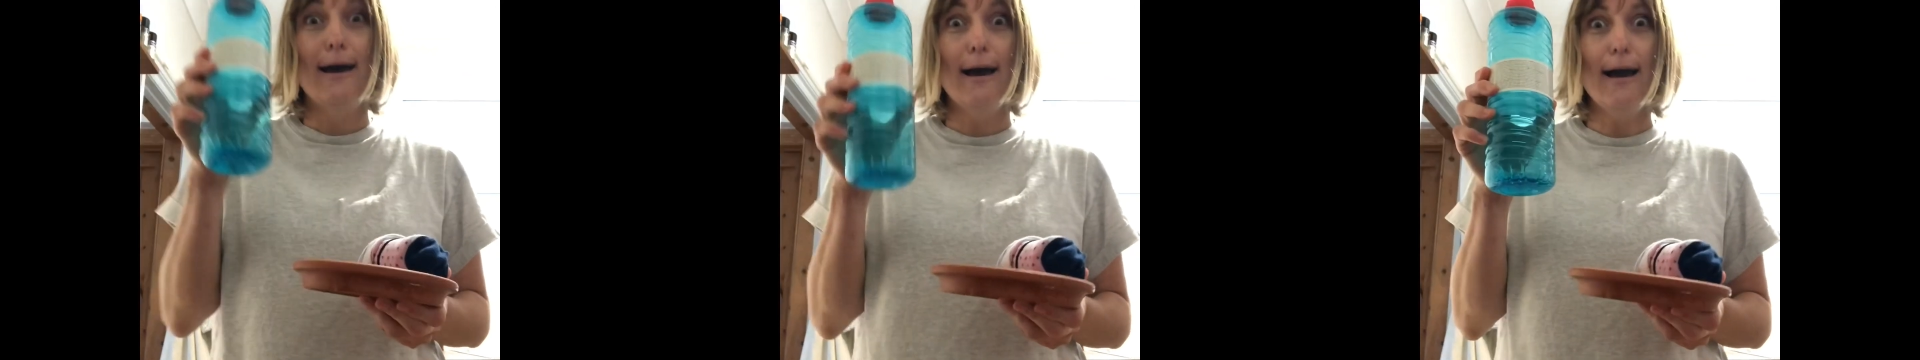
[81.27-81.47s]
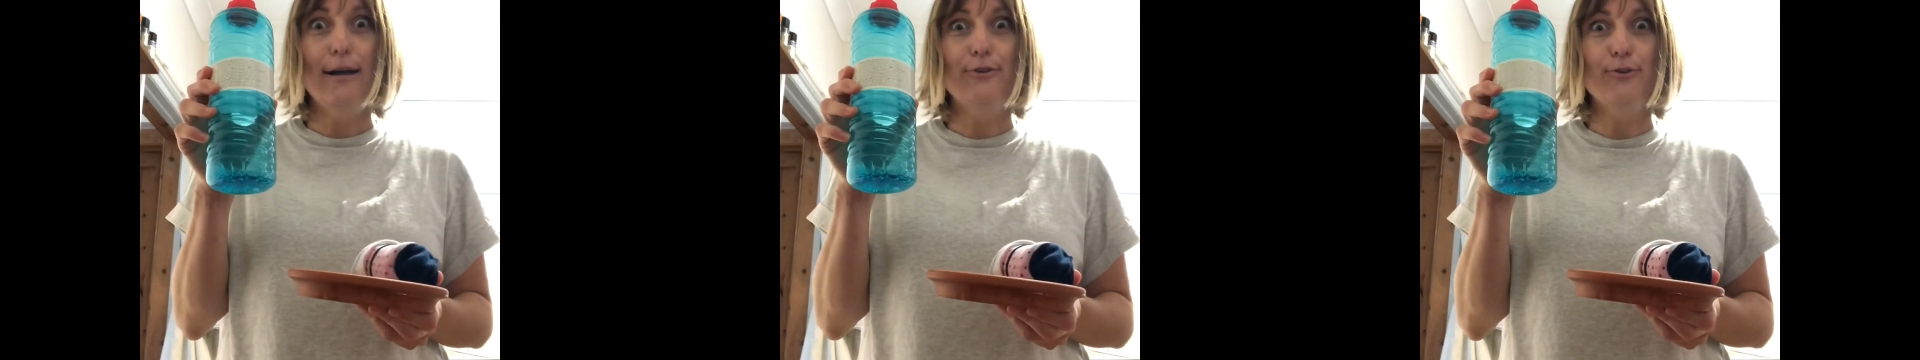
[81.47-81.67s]

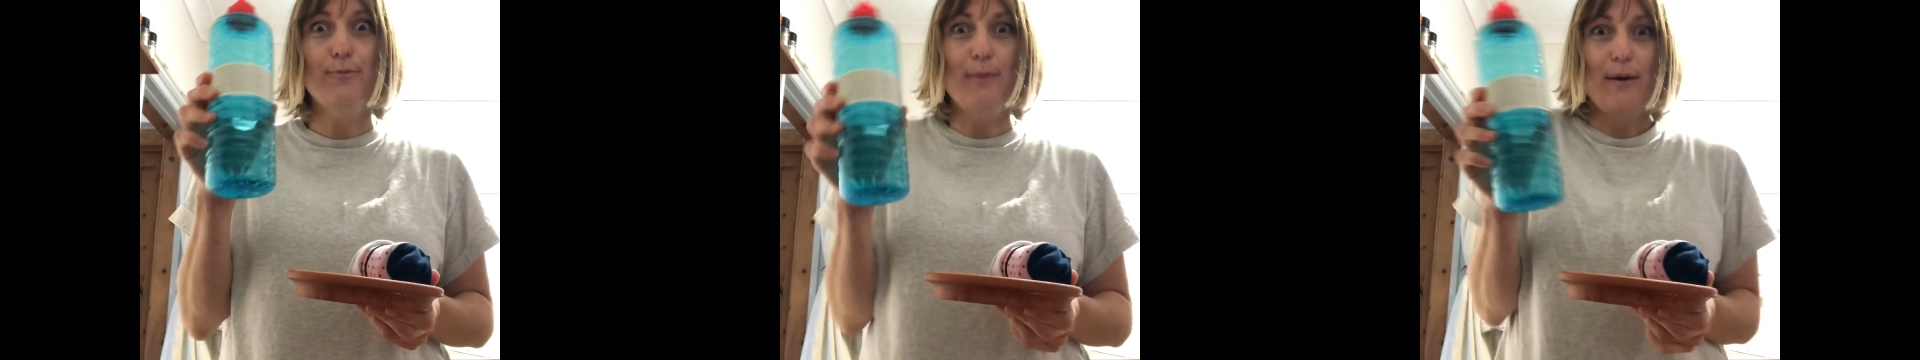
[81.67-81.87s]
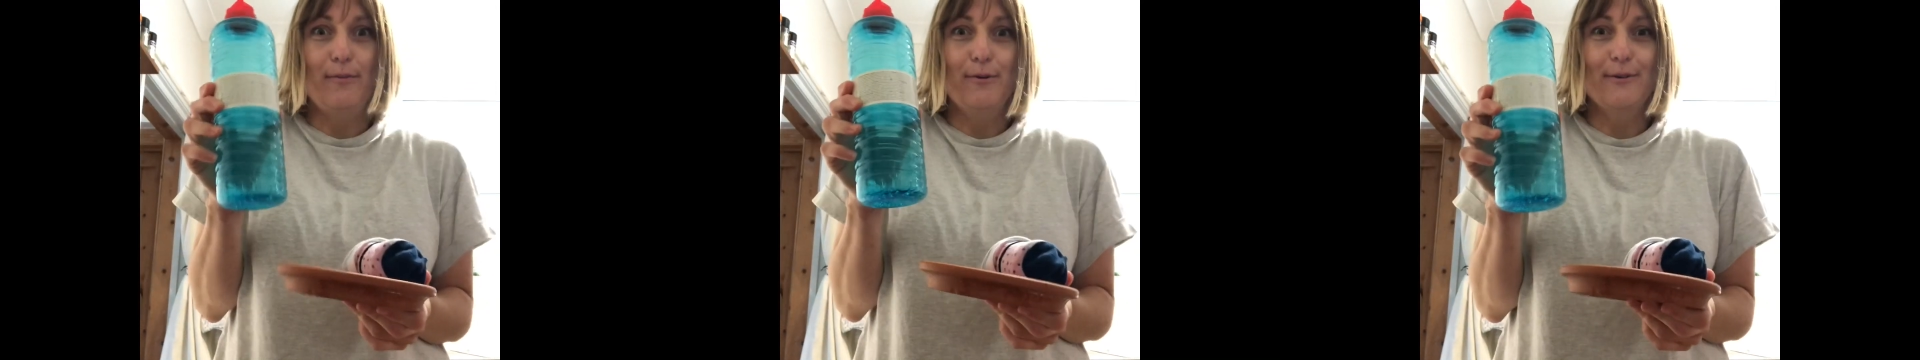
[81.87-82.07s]
and your
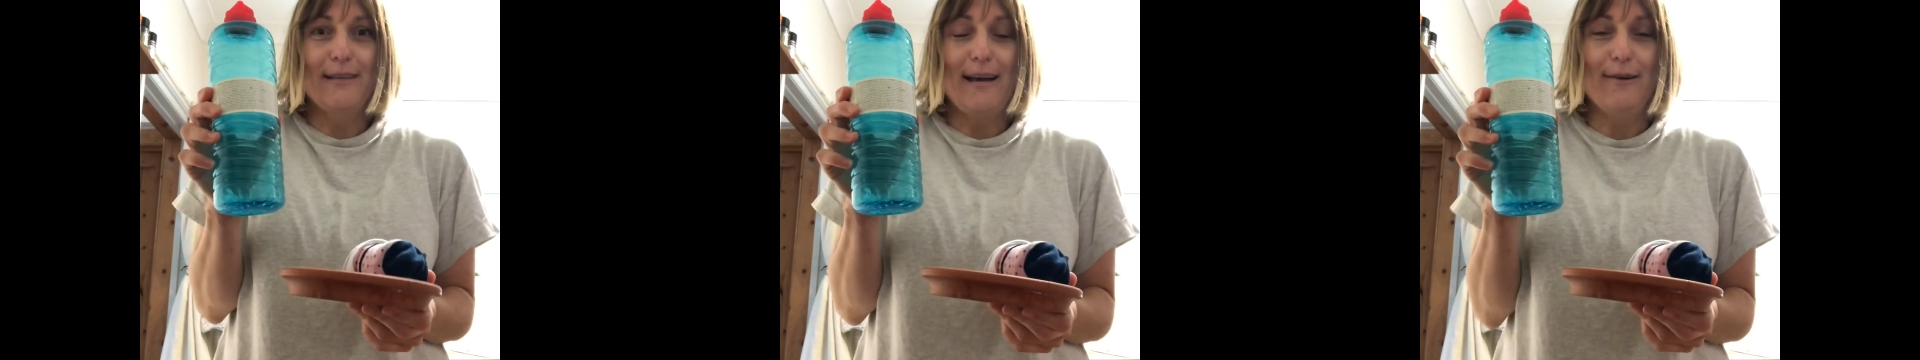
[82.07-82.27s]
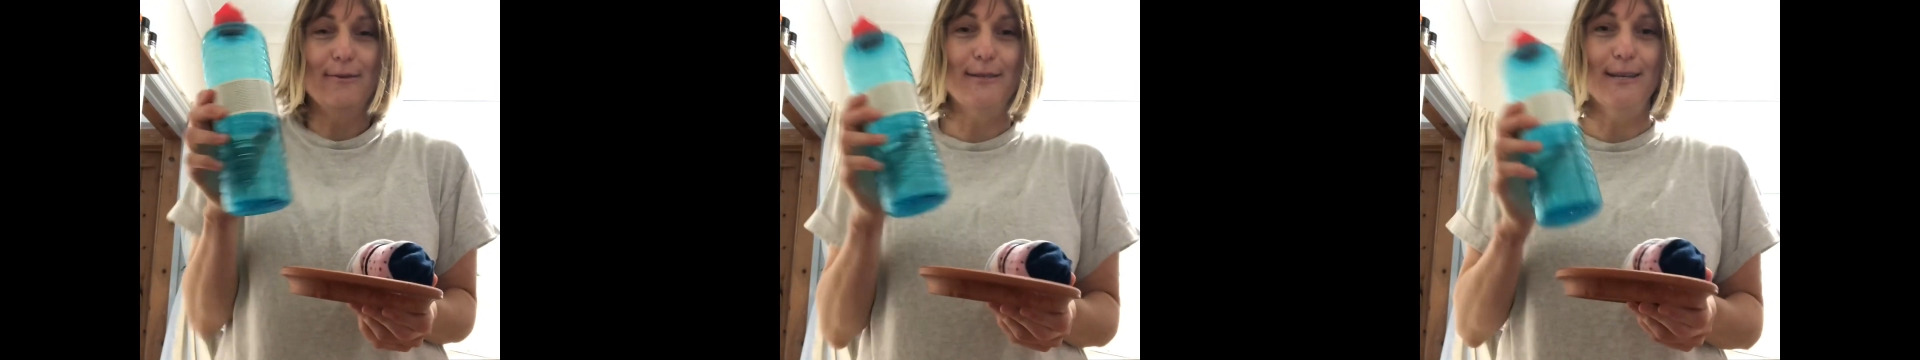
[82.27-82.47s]
bubbles
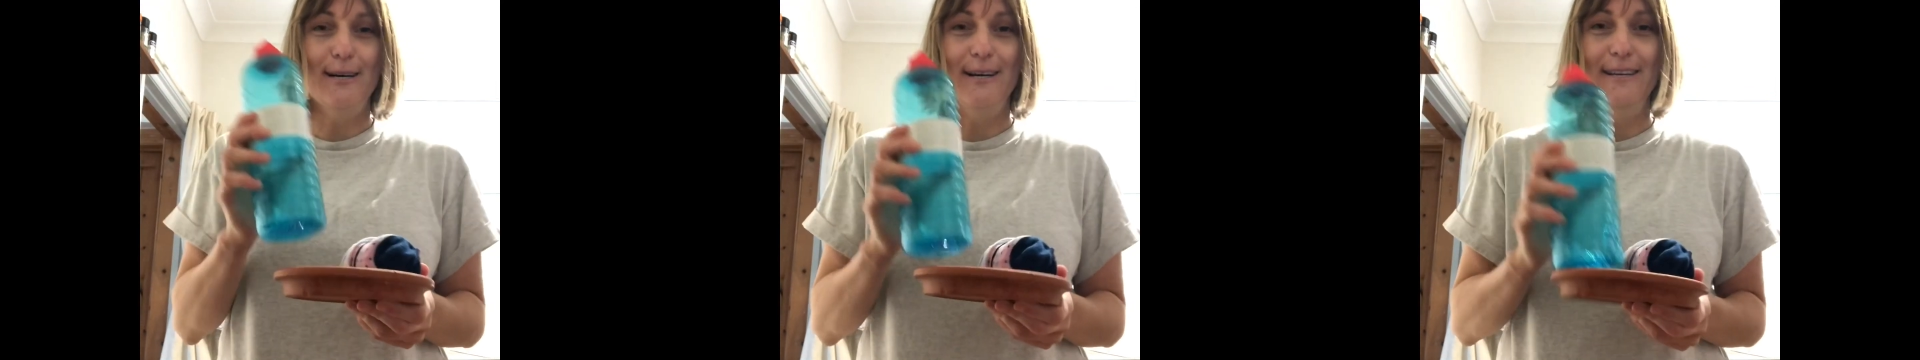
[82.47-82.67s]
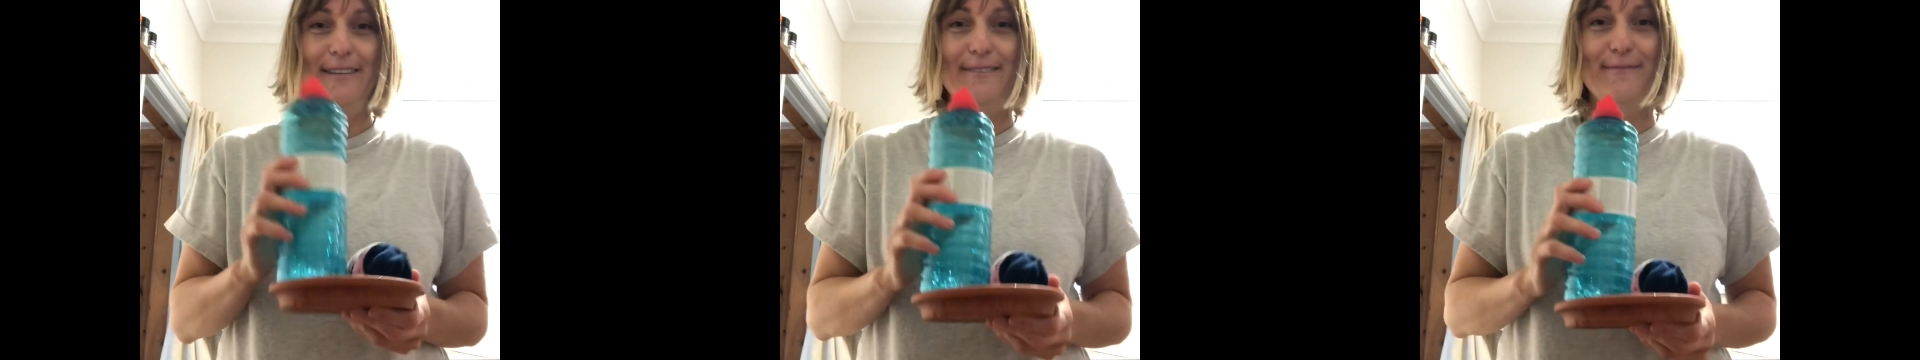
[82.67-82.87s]

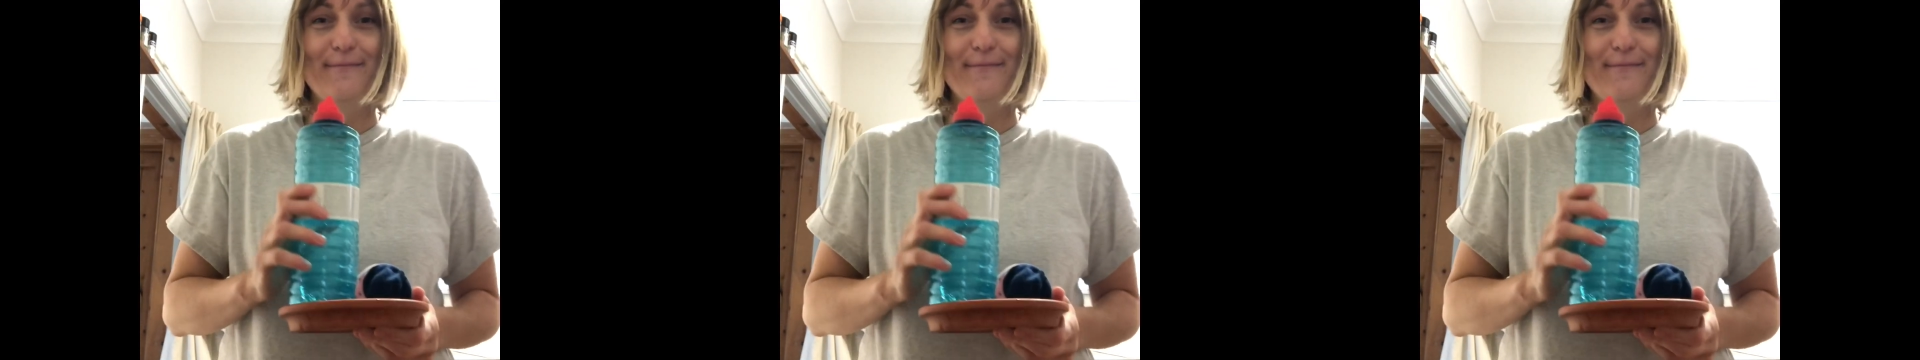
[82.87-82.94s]
outside.